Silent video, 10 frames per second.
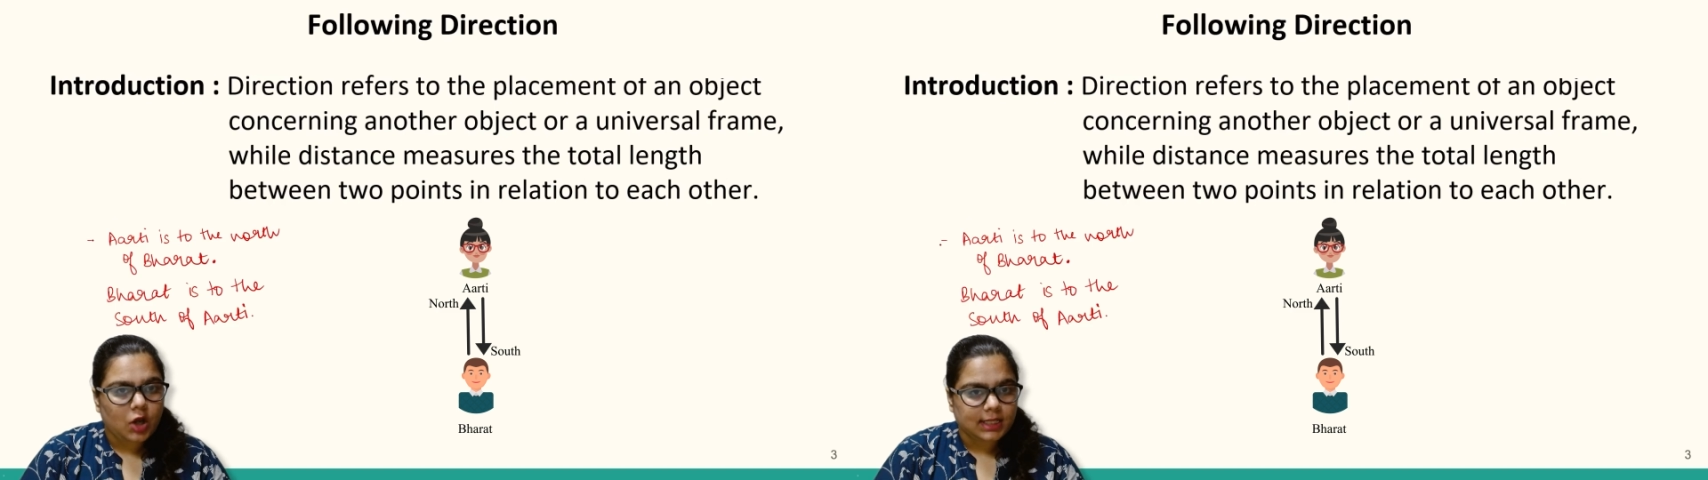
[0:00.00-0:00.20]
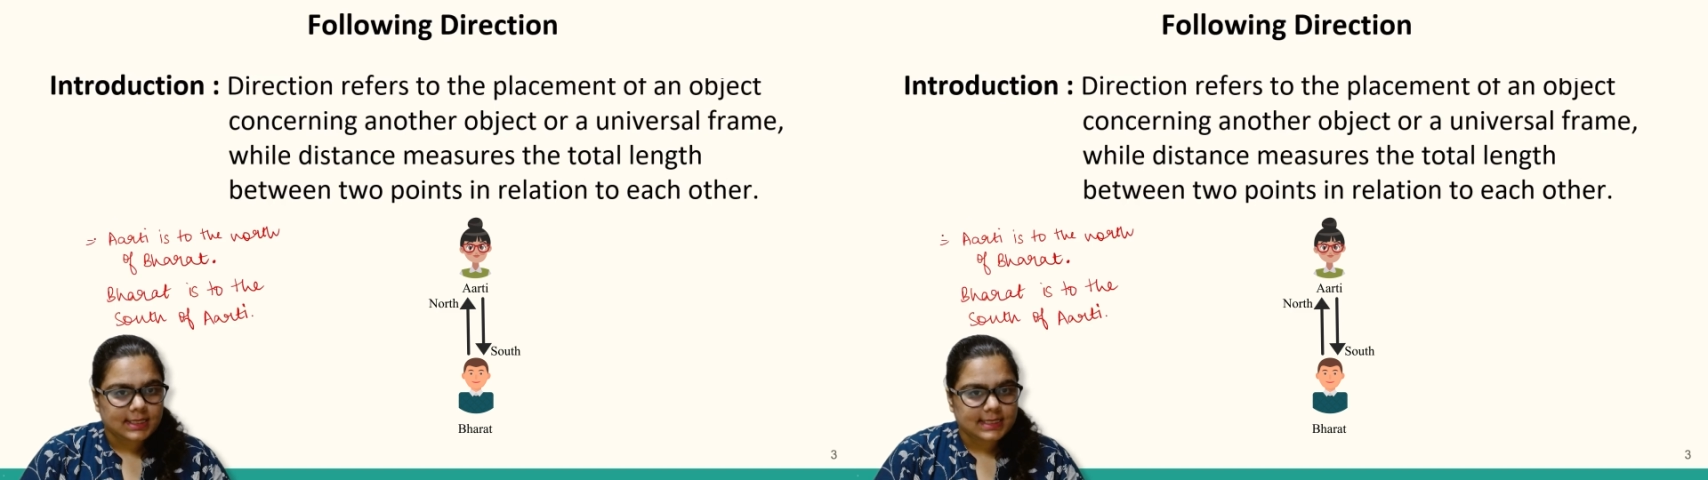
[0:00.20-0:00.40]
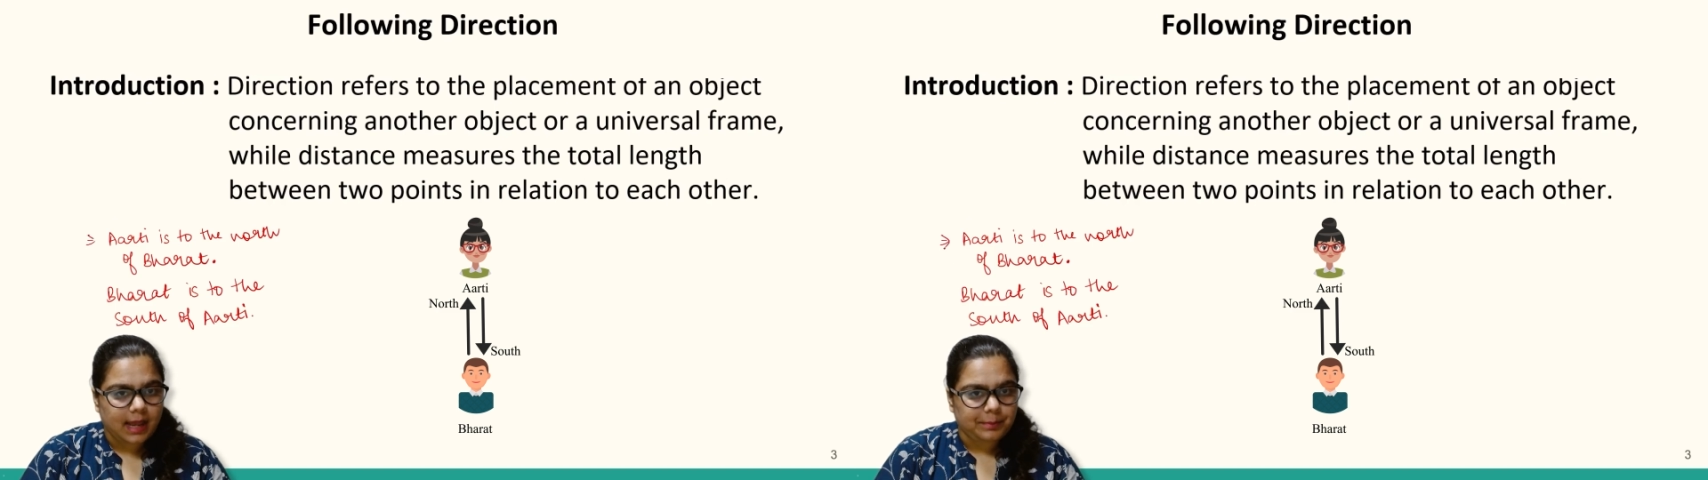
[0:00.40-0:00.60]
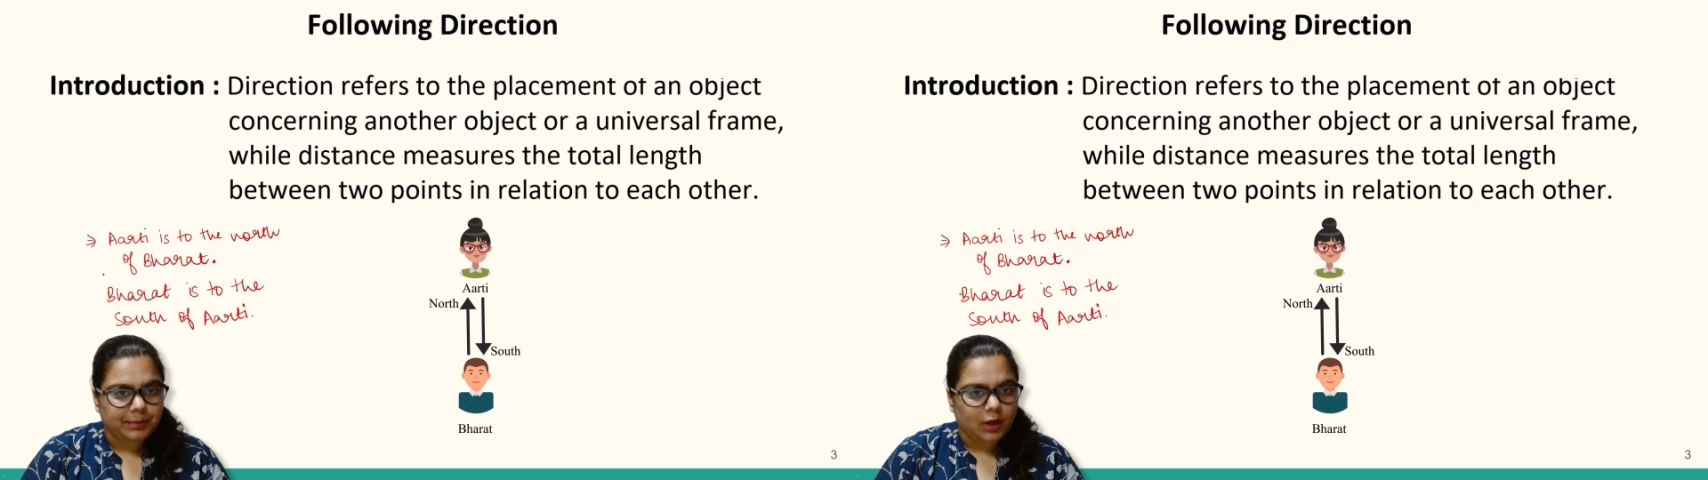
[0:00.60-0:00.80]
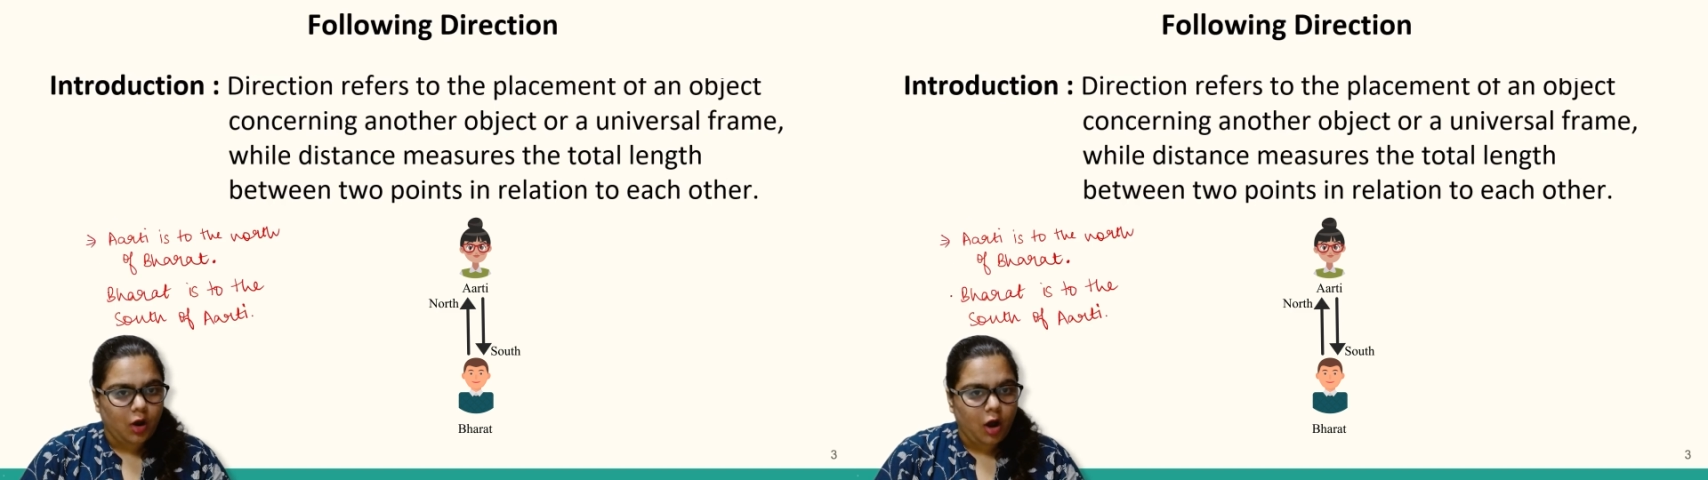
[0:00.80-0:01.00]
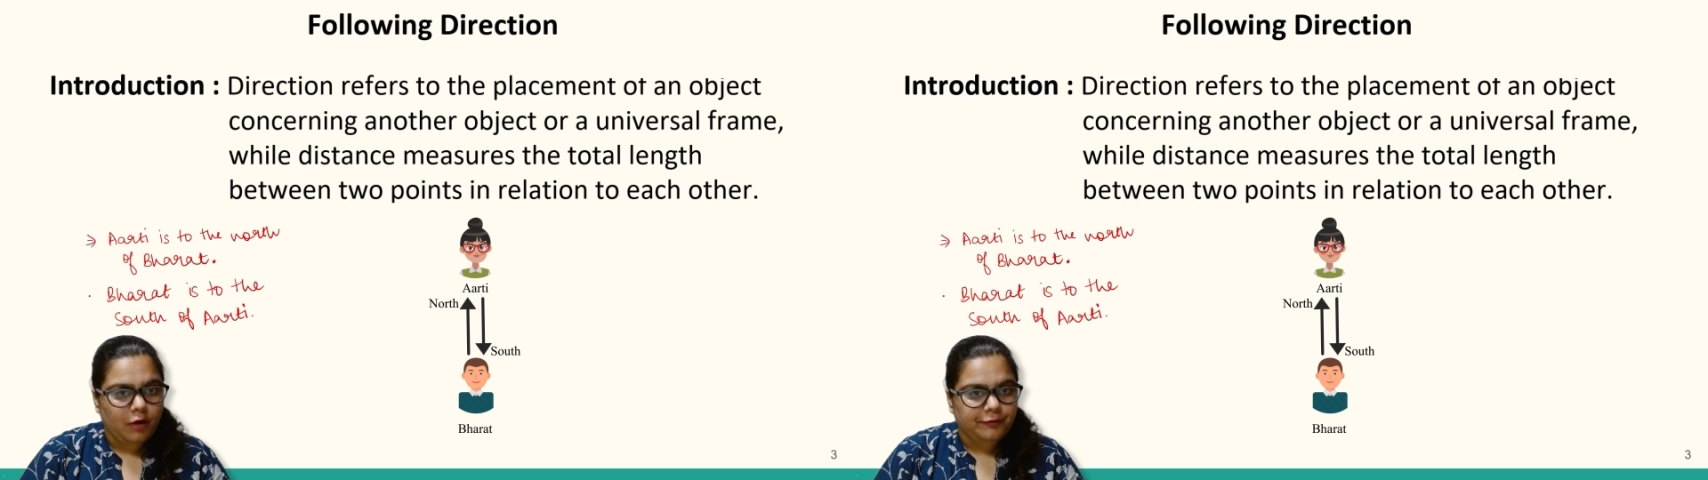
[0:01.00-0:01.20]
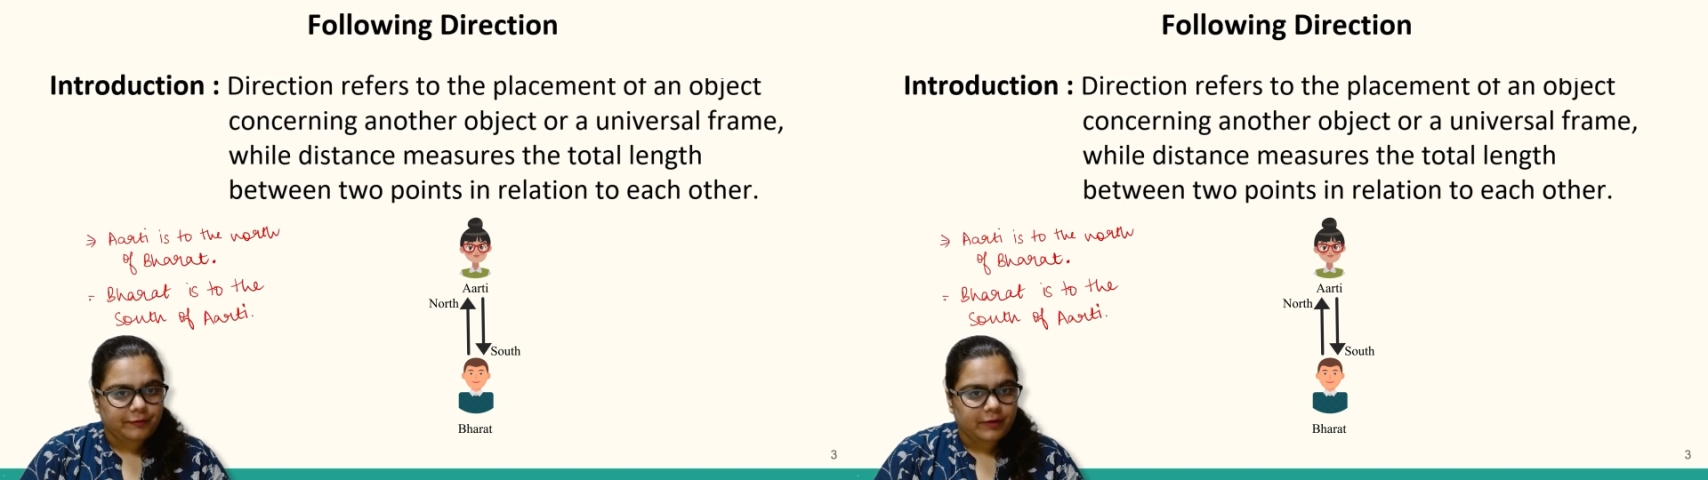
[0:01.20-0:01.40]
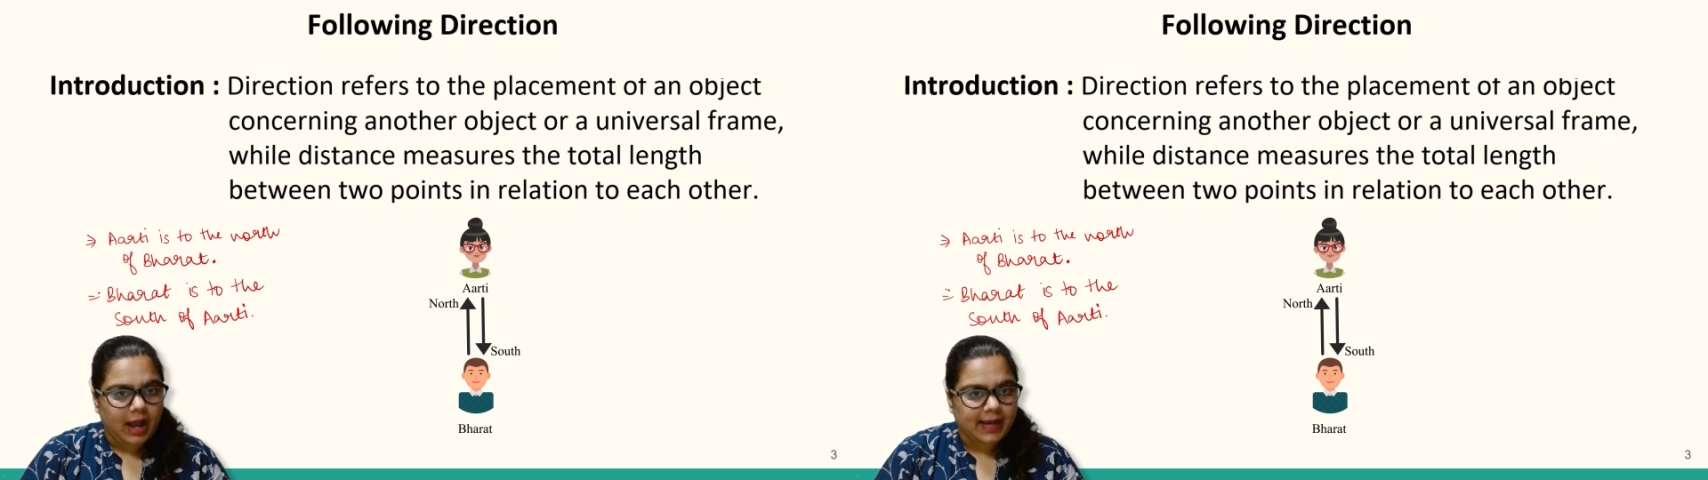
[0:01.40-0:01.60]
concept of